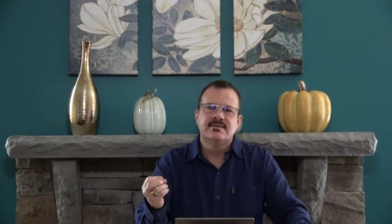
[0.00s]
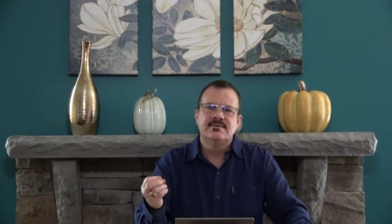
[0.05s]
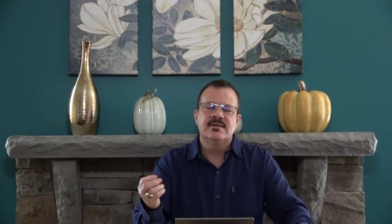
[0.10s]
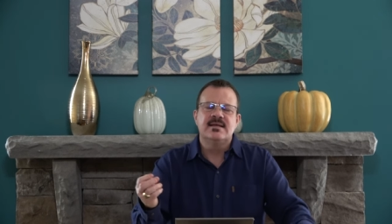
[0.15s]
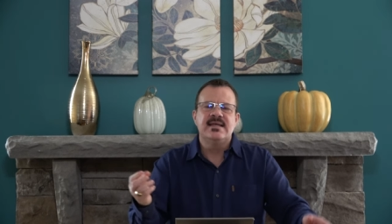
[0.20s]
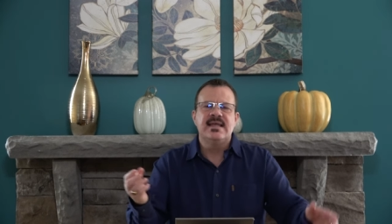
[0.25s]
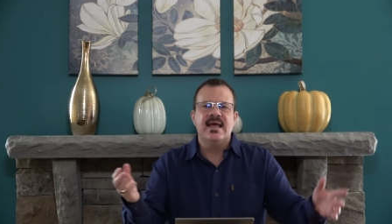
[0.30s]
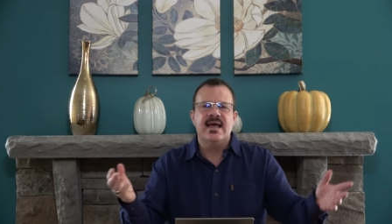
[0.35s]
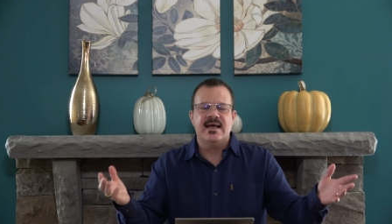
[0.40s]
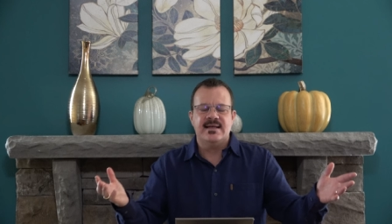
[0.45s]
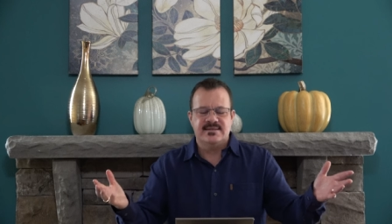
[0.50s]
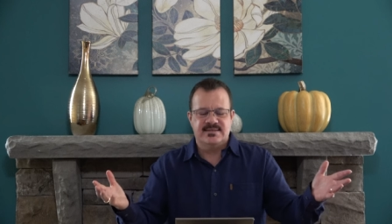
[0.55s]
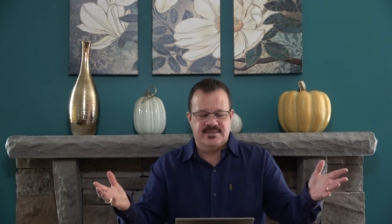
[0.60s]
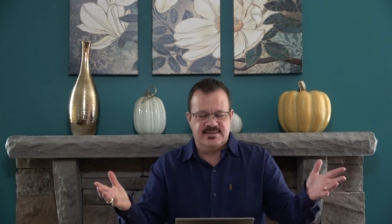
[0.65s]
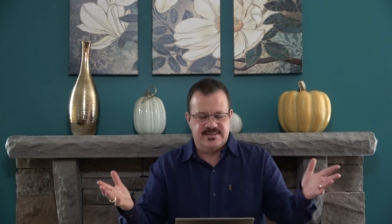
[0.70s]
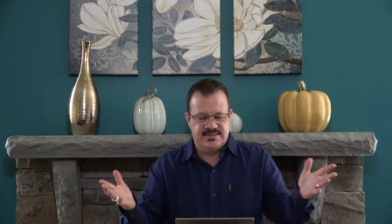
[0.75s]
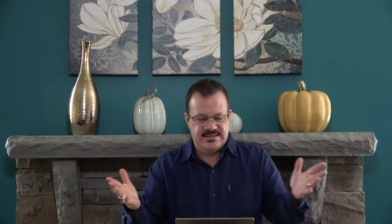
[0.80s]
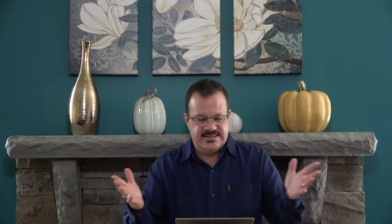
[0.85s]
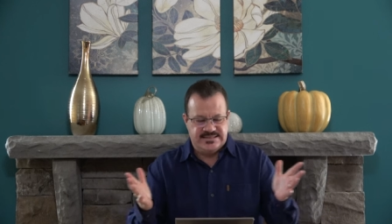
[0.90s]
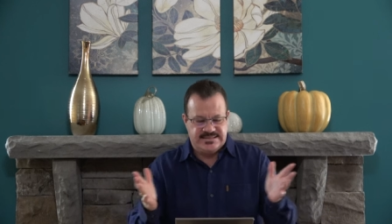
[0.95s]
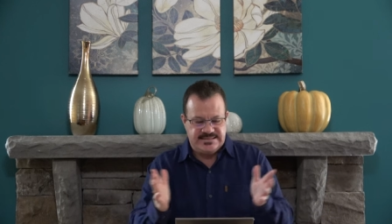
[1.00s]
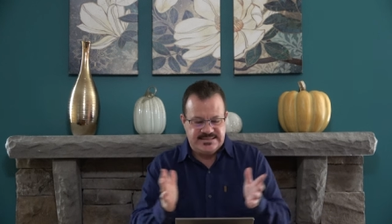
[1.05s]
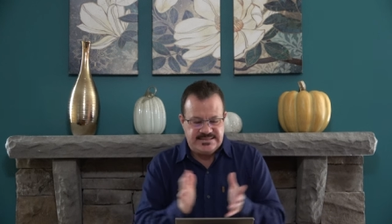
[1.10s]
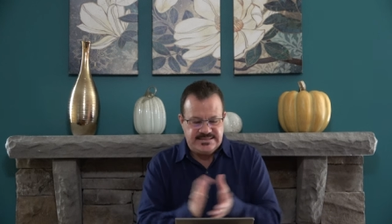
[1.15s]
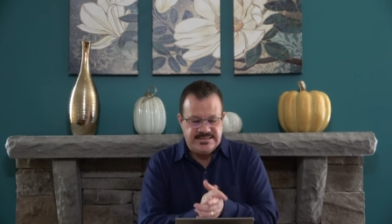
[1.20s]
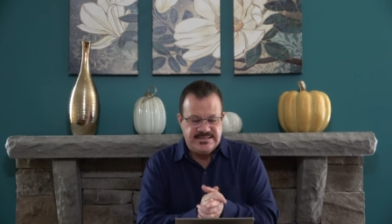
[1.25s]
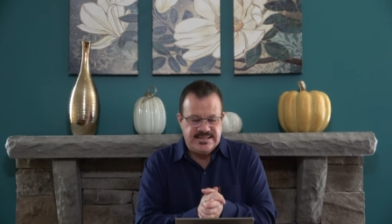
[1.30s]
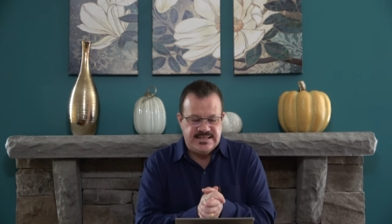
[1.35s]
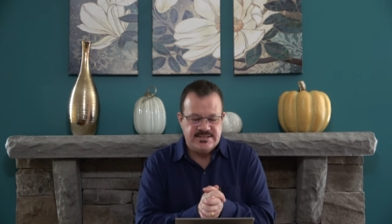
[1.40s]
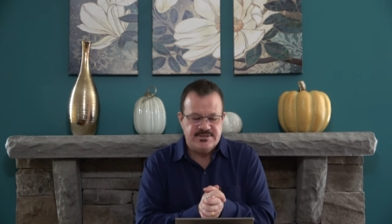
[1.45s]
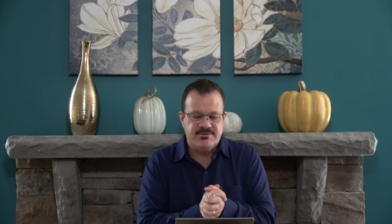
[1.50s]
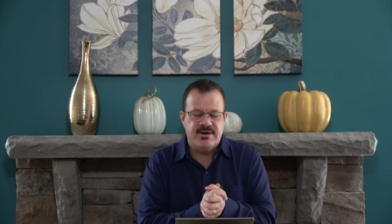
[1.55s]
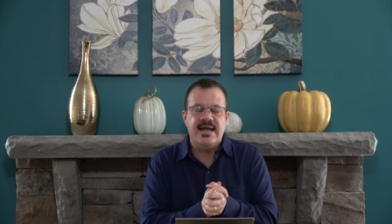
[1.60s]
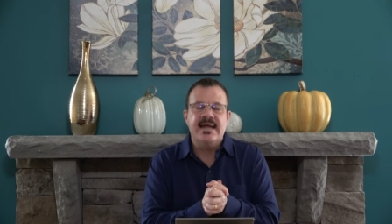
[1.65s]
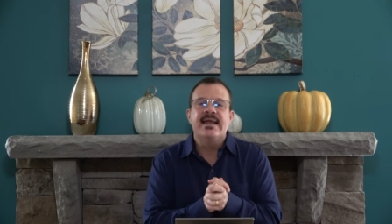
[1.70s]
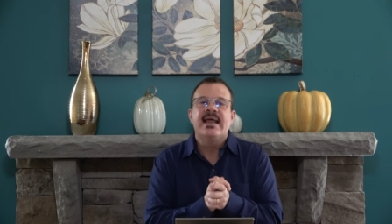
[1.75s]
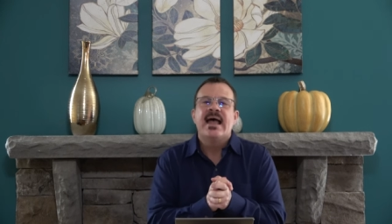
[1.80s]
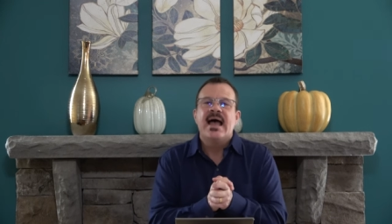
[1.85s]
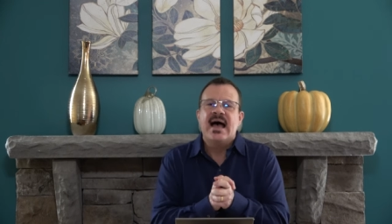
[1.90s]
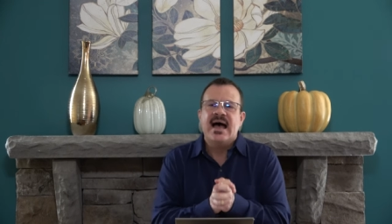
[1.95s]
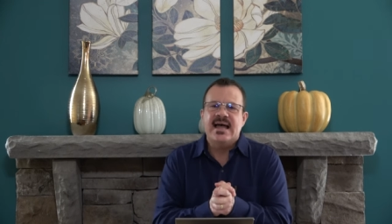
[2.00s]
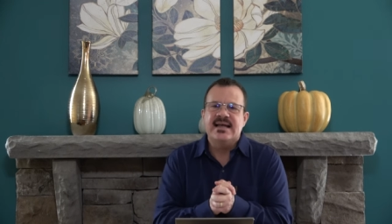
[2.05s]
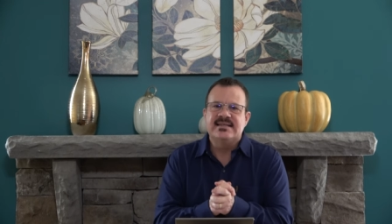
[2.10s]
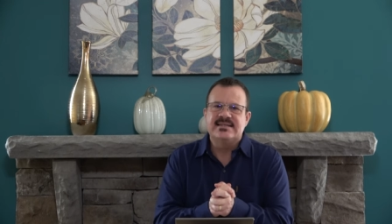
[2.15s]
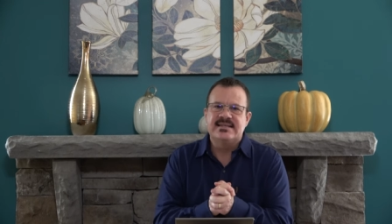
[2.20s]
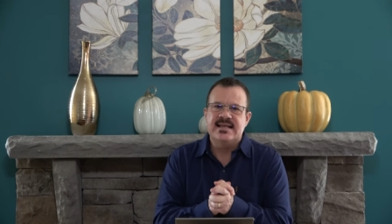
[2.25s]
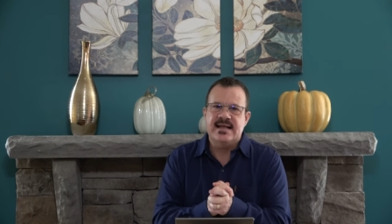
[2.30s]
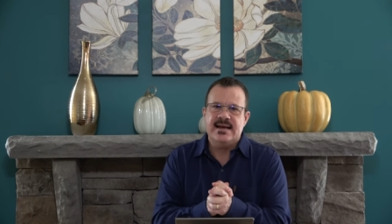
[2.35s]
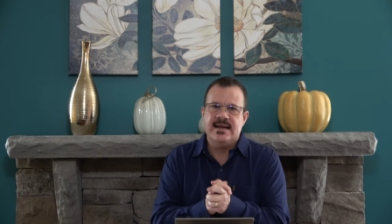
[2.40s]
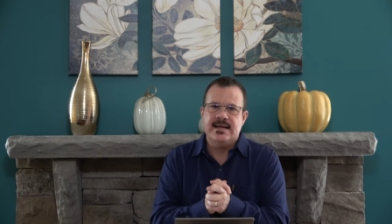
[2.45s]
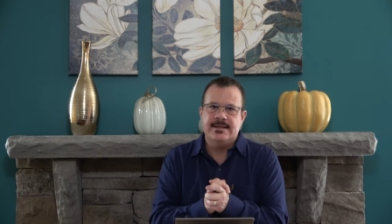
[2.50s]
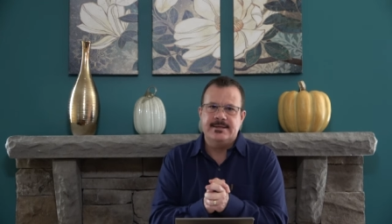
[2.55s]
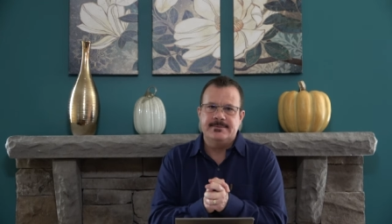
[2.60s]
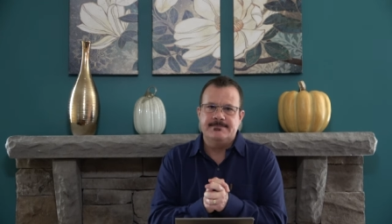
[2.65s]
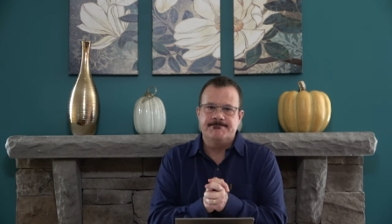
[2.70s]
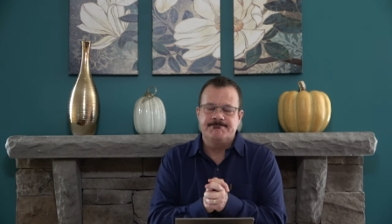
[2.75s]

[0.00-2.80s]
So yes, that's right, I said it.